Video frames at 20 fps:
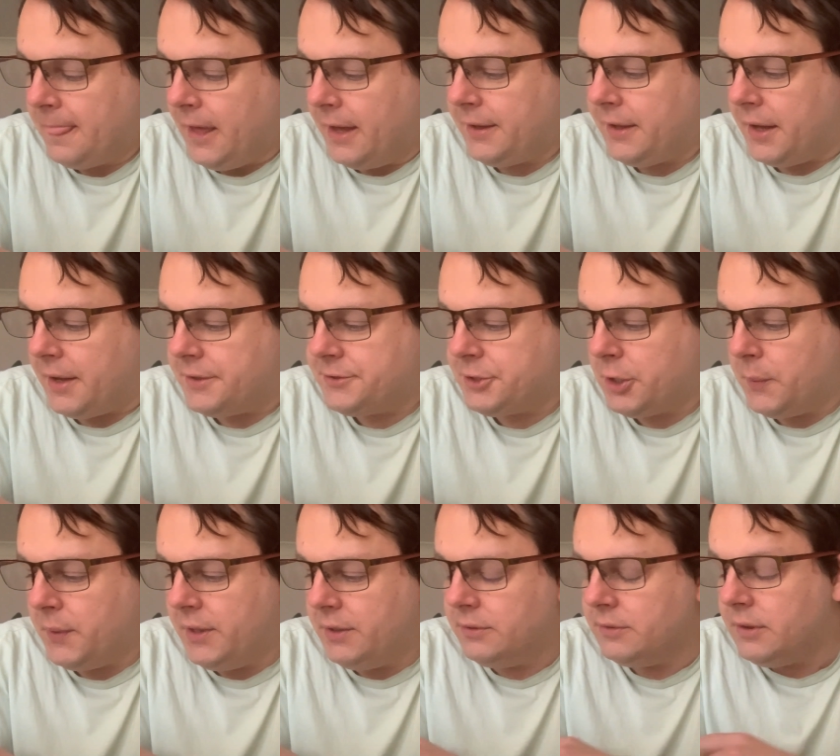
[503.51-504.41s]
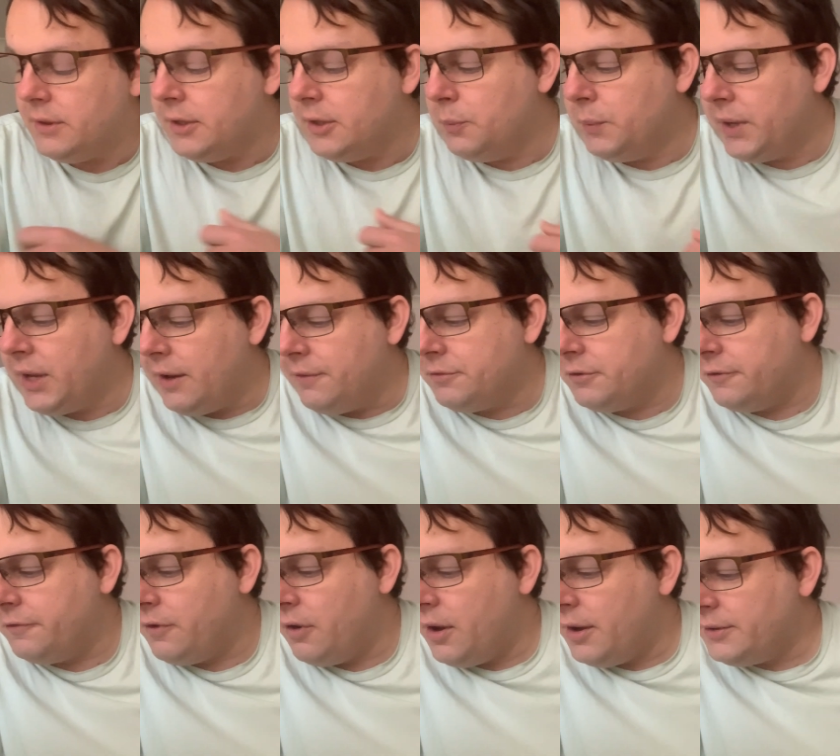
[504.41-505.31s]
Okay, so in D we have to
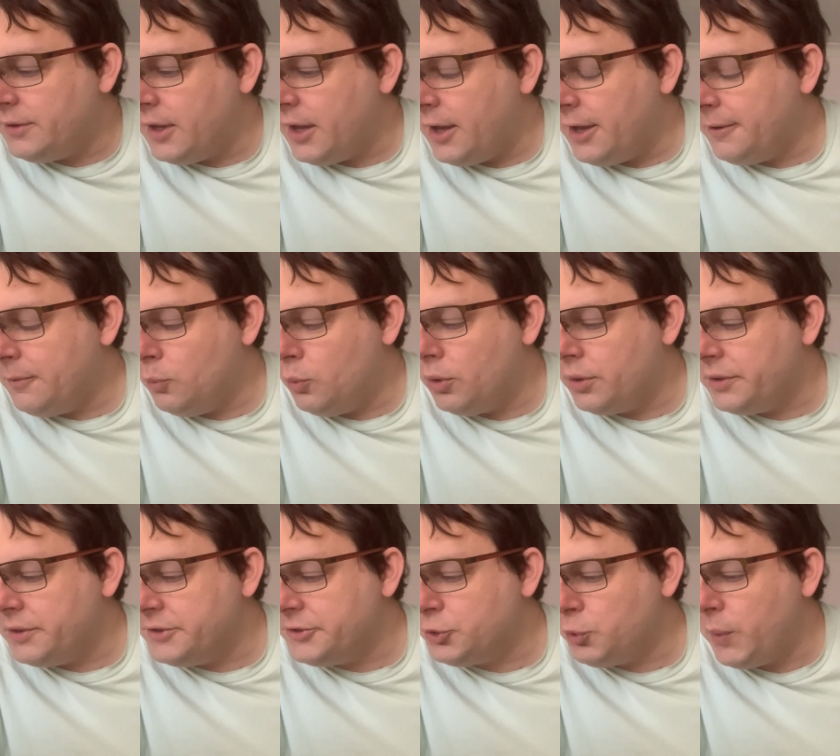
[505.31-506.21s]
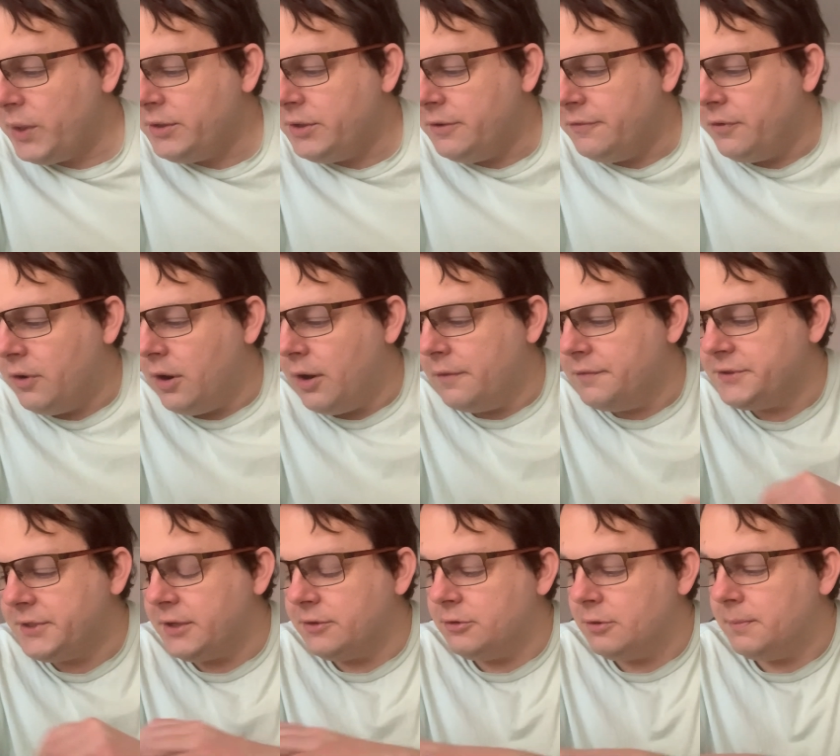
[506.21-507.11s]
find out what is 25
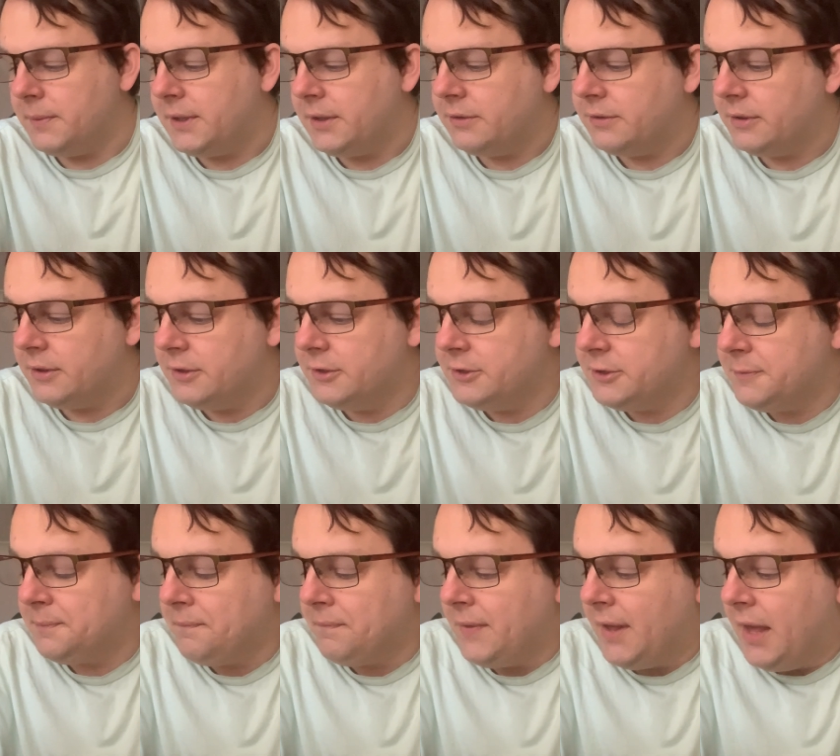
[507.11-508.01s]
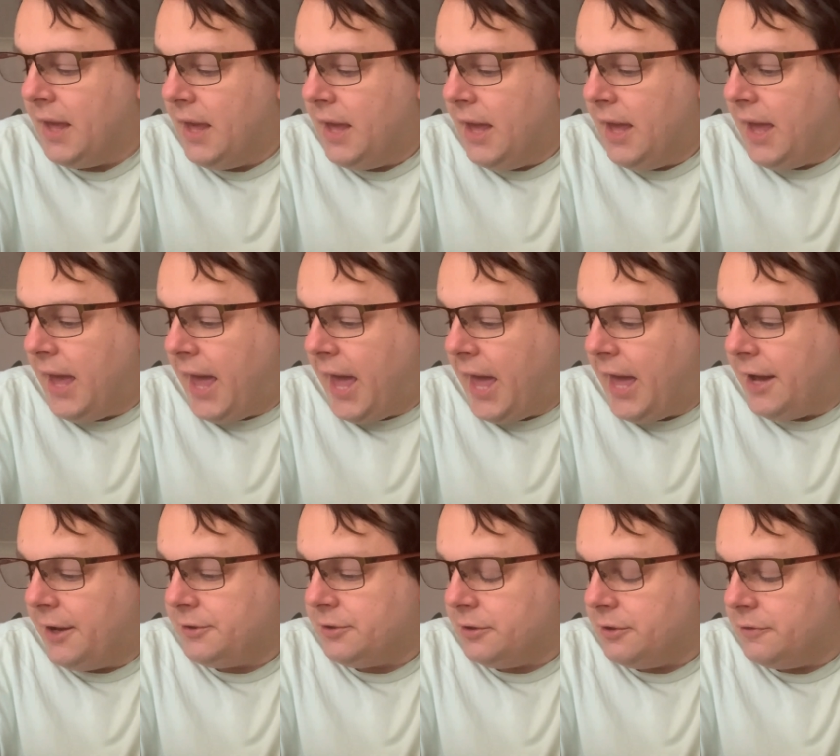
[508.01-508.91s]
centimetres
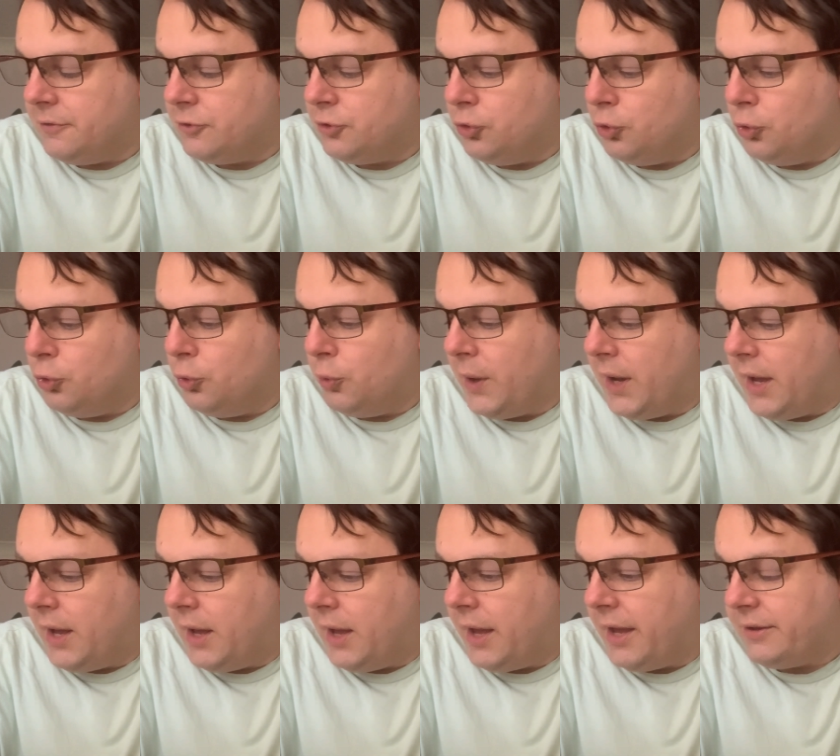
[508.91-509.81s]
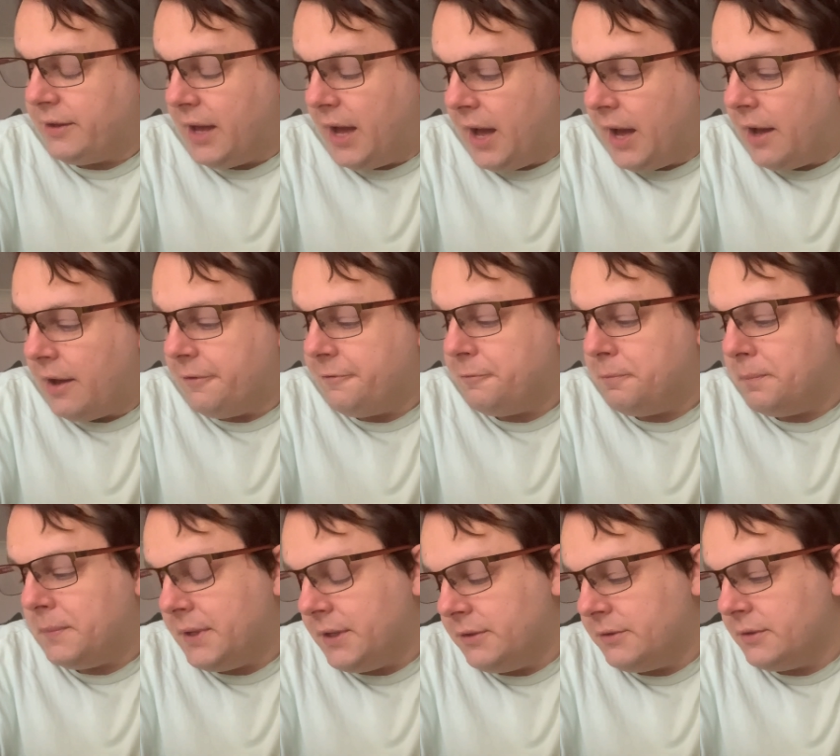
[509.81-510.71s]
out of 2.5
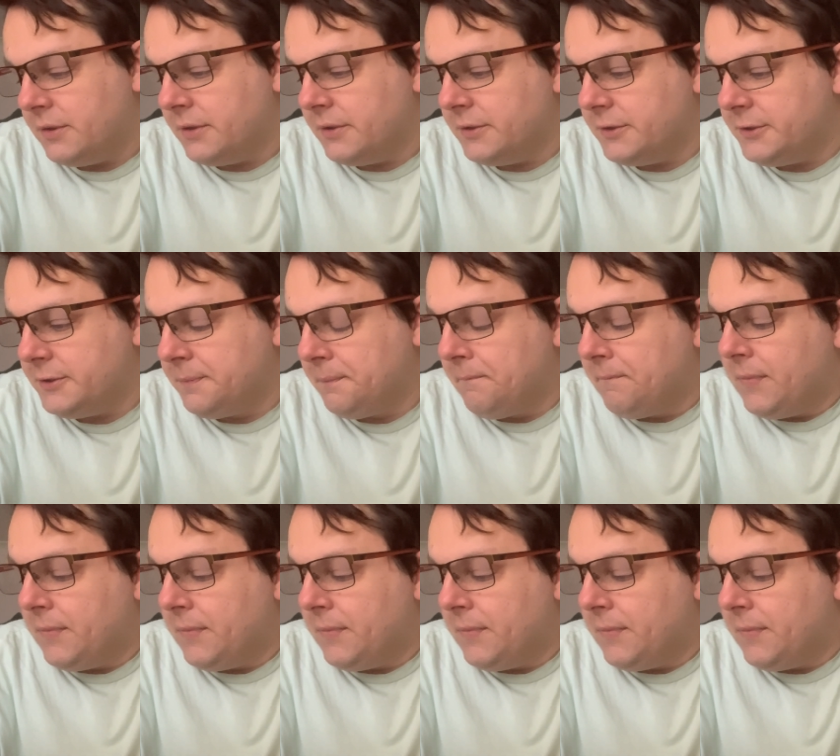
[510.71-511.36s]
metres.